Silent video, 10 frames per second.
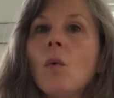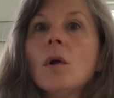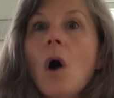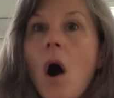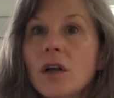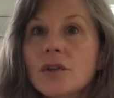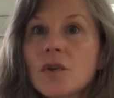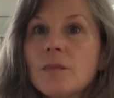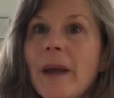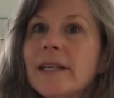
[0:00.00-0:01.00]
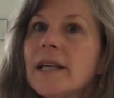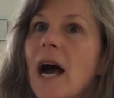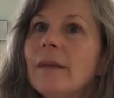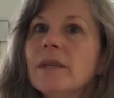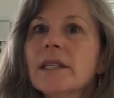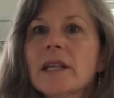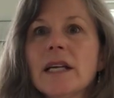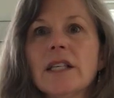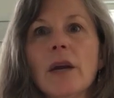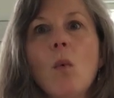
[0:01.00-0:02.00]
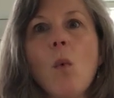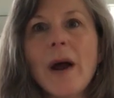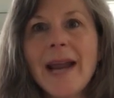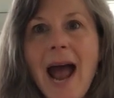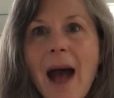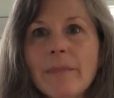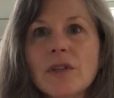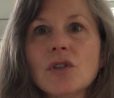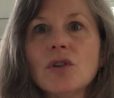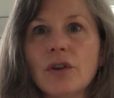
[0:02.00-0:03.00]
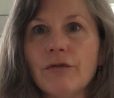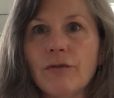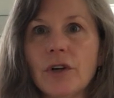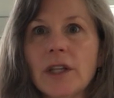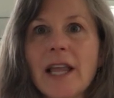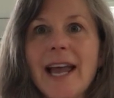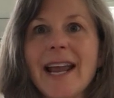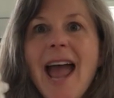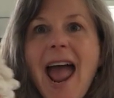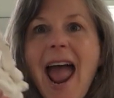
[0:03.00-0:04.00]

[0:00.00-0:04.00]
We'll also spend time discussing what happens to your foot and leg